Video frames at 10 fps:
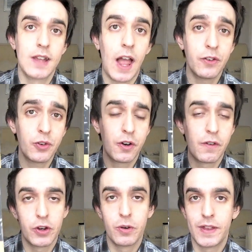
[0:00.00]
I saw a
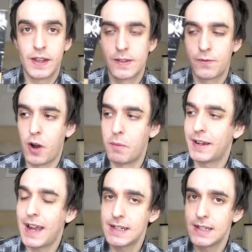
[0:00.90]
review of this
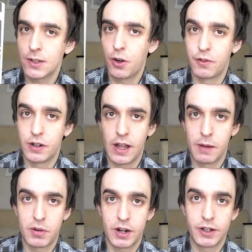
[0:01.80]
from Candice over at
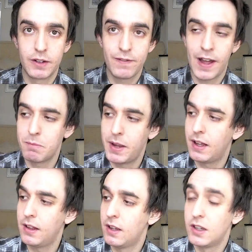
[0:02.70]
Librarian Fan
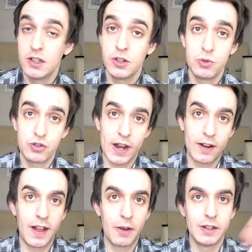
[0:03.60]
Mail, whose
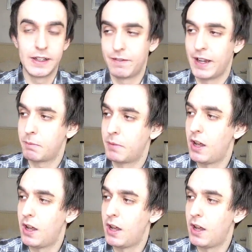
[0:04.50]
channel I will leave linked